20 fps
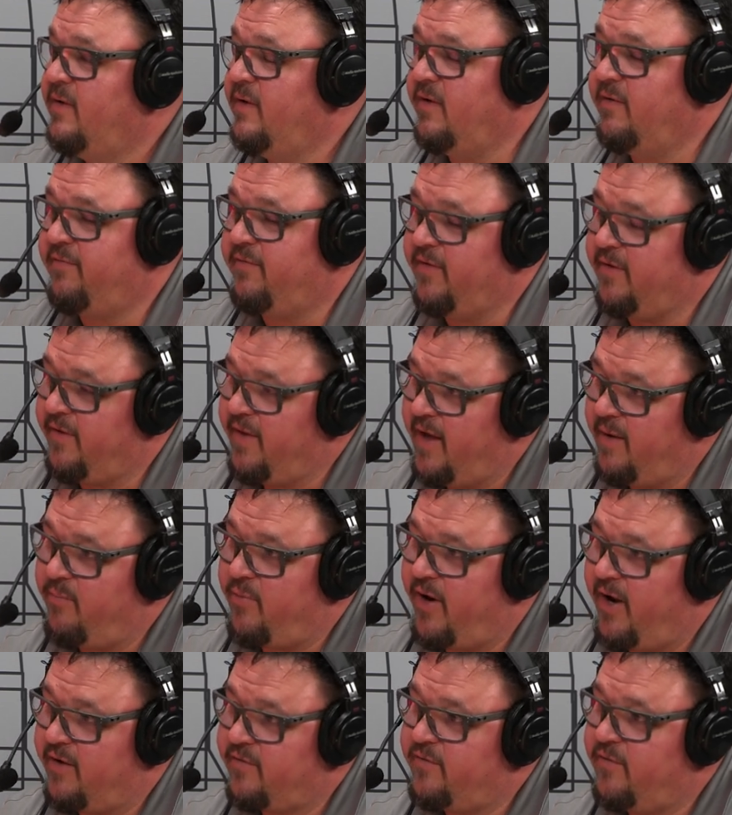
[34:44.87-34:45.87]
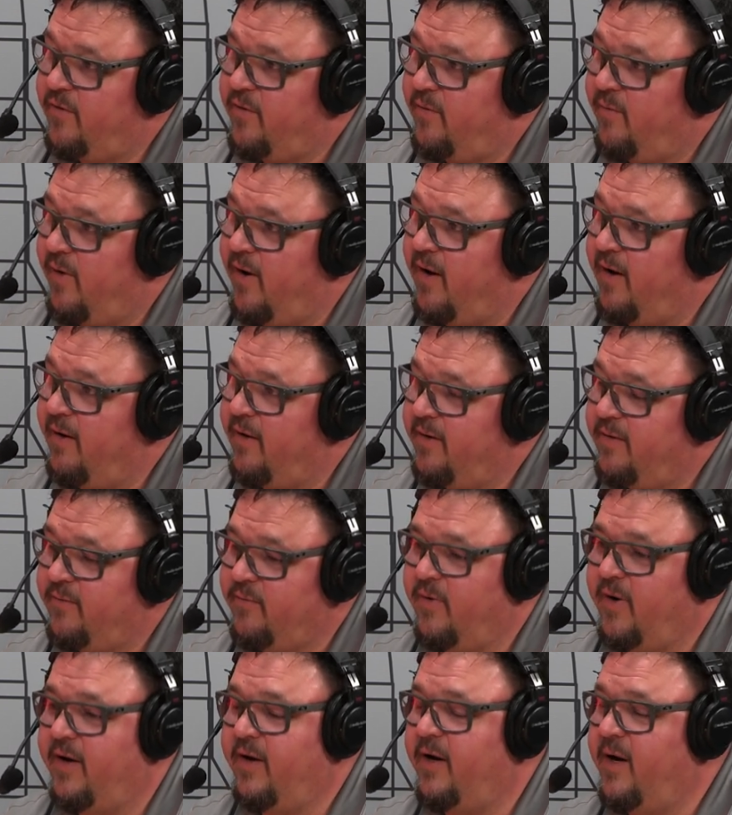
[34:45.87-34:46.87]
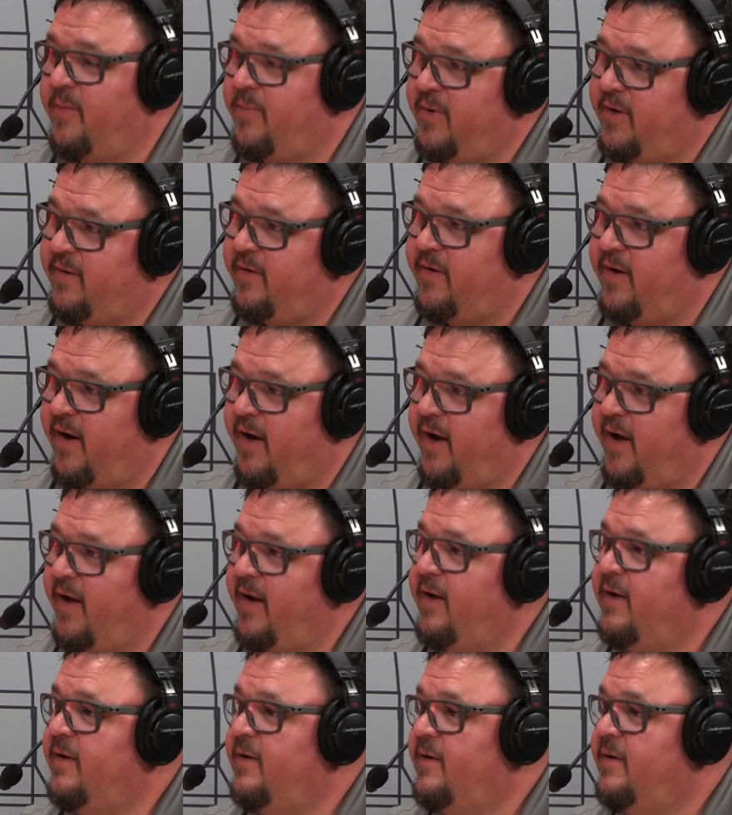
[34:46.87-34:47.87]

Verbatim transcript: You fill that brass full of water, run it up into the die,